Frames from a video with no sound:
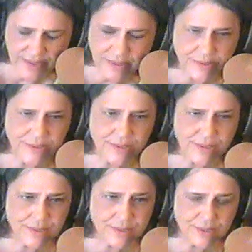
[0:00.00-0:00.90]
it's
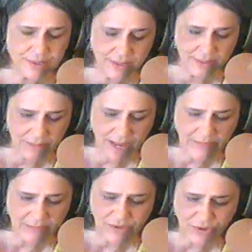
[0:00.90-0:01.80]
just
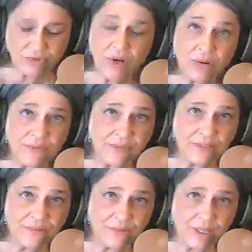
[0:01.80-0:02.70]
mind. Do you know if
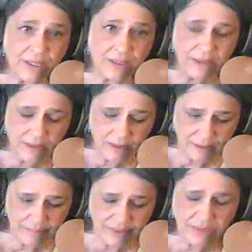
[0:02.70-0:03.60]
he's
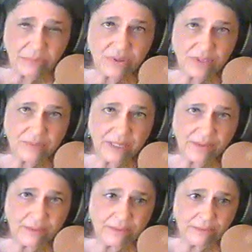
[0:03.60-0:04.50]
been put to death?